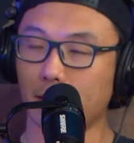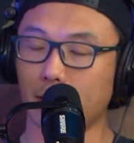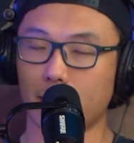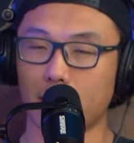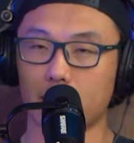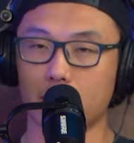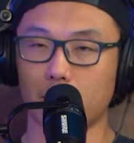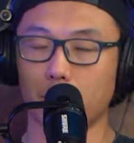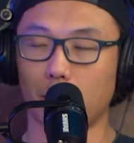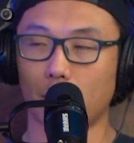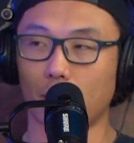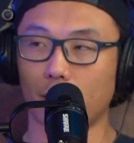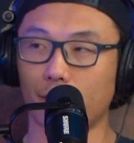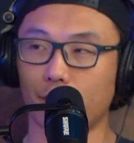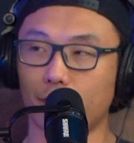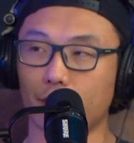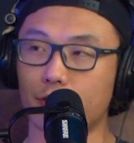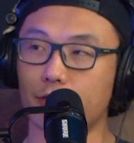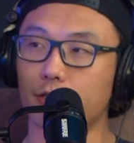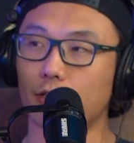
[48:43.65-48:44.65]
It's important
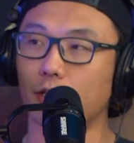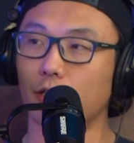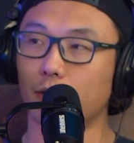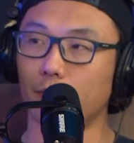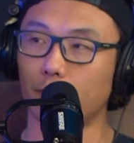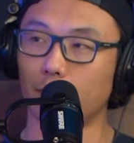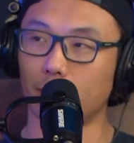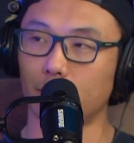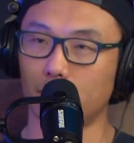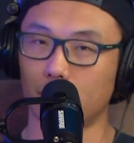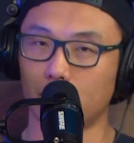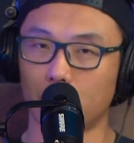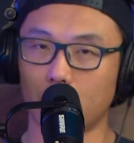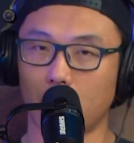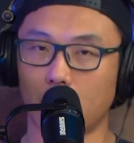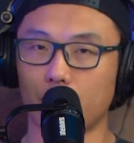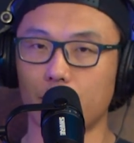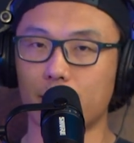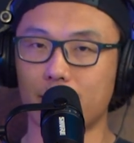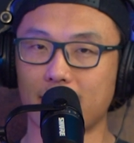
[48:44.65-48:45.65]
for
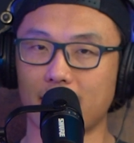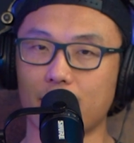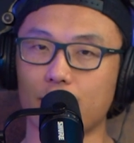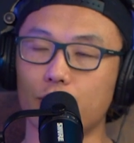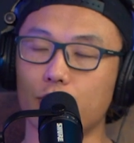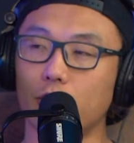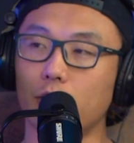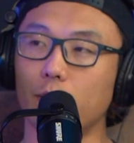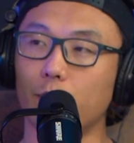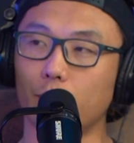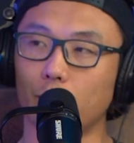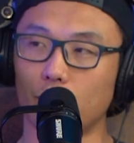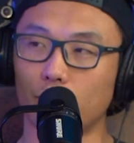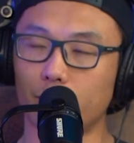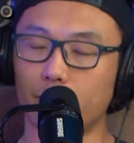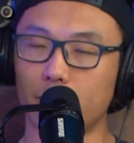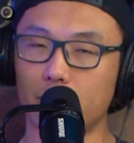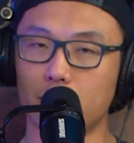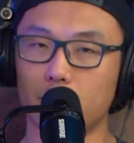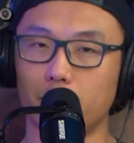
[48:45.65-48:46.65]
understanding certain
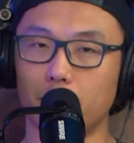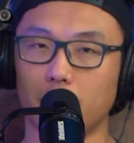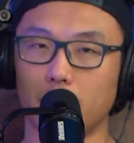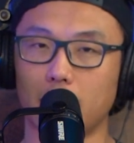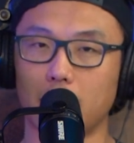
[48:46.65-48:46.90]
movements, but